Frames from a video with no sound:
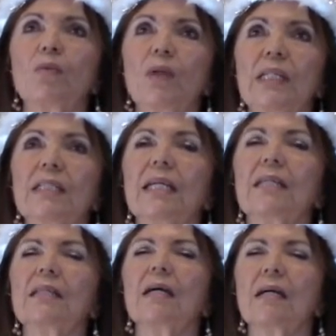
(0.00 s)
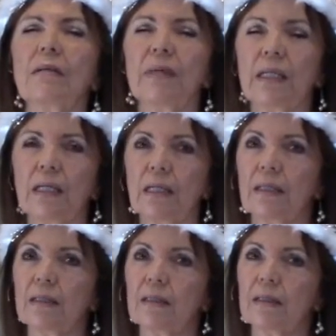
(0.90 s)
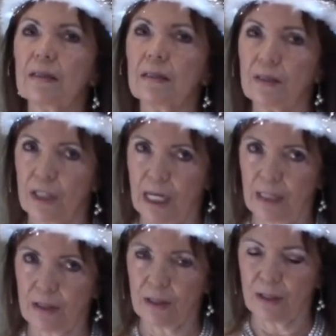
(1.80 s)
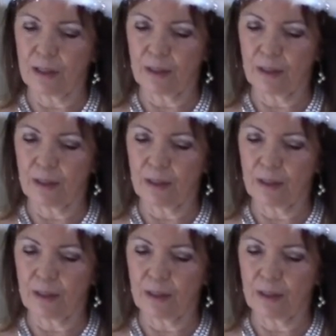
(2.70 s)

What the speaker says: we take time to change.